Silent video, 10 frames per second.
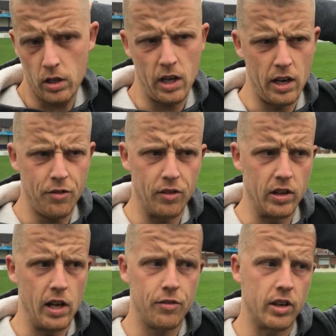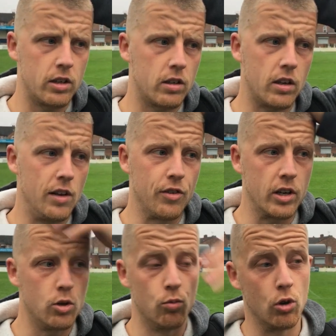Yeah, definitely. FA
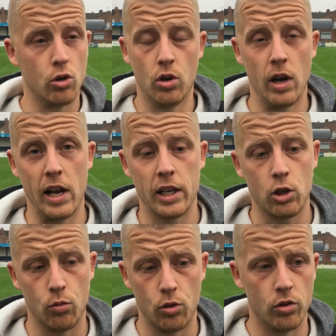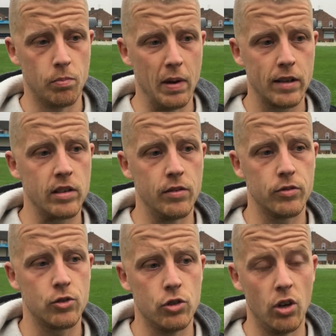Cup run or any cup run's massive,
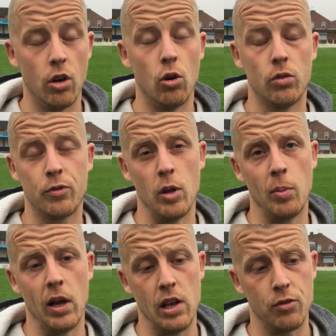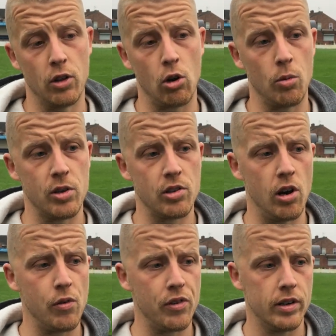not for the players, for the club
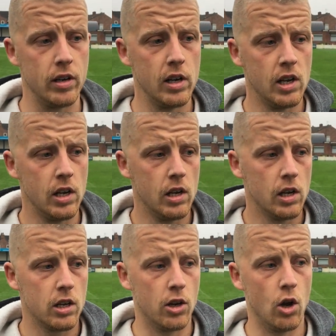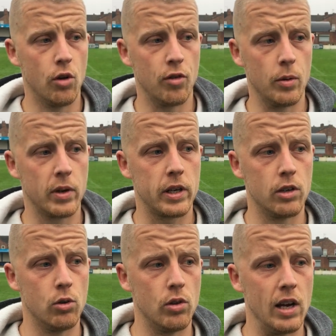itself, and you know, hopefully we can
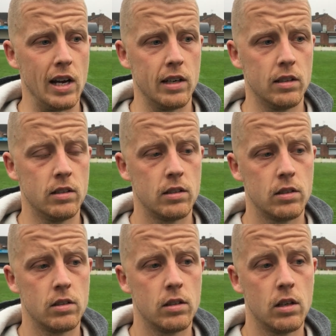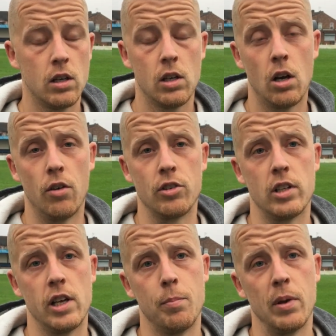do that and
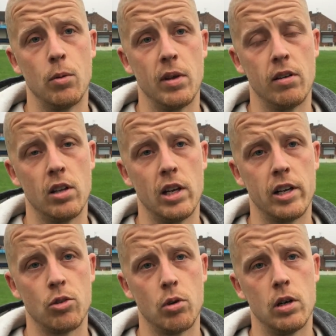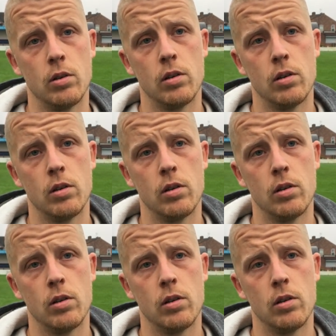obviously be up there in the league as well.